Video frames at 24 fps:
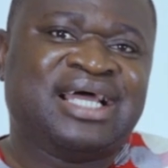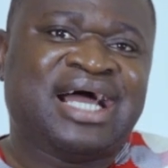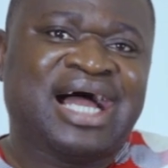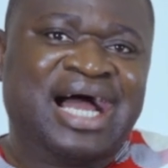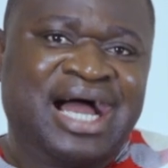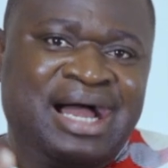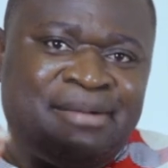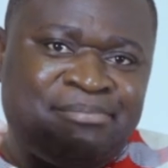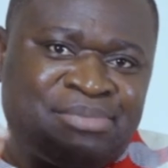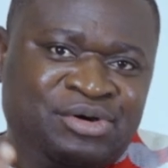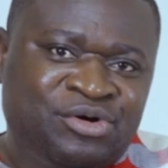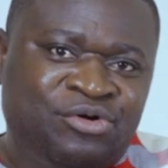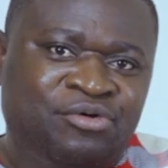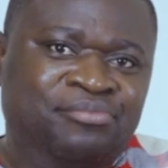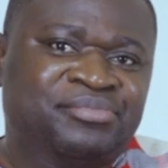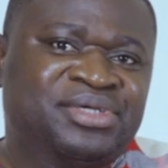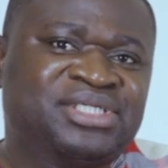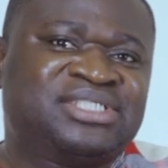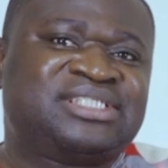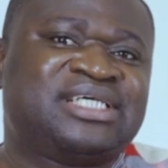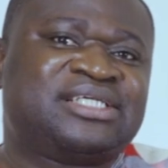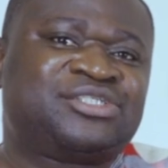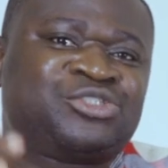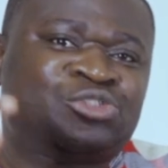I'm
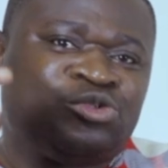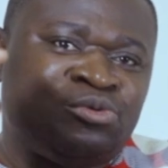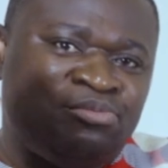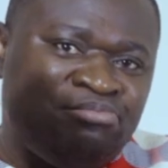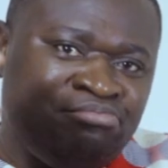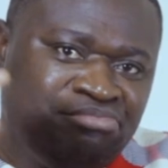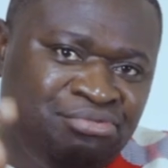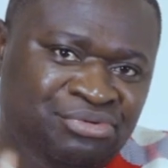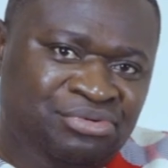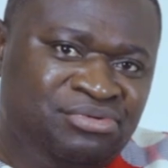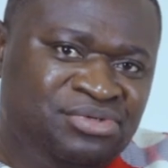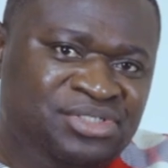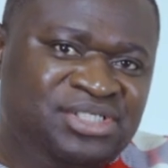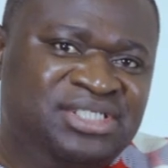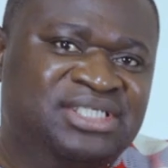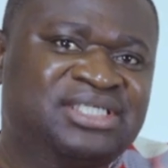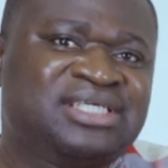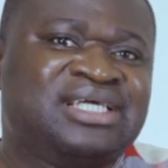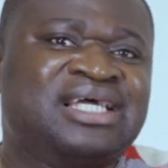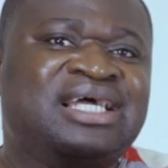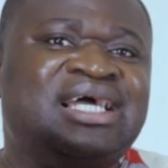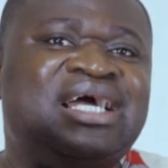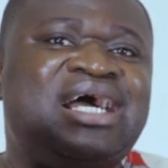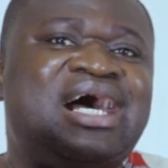committed to building
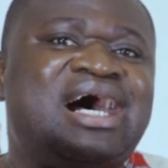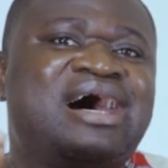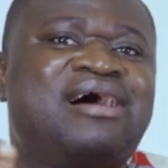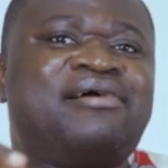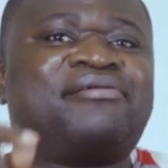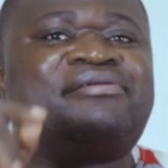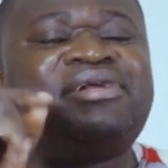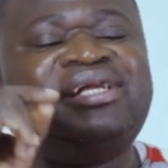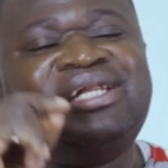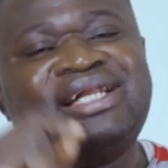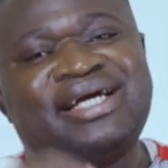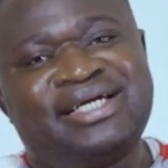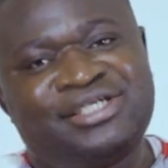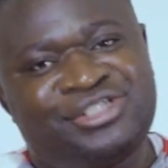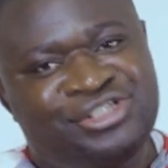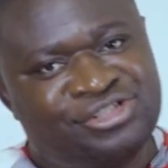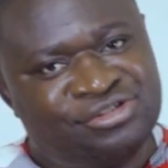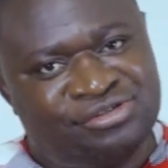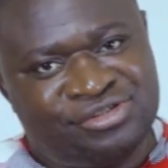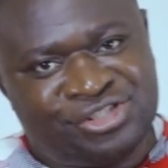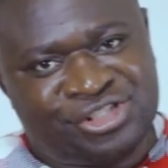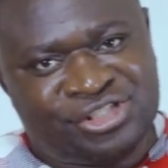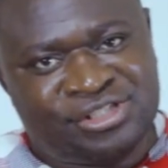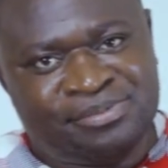a
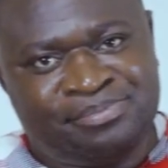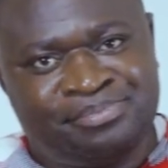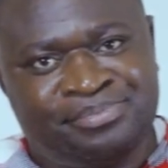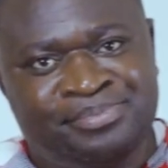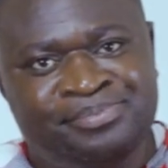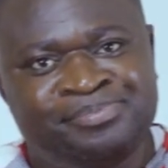relationship.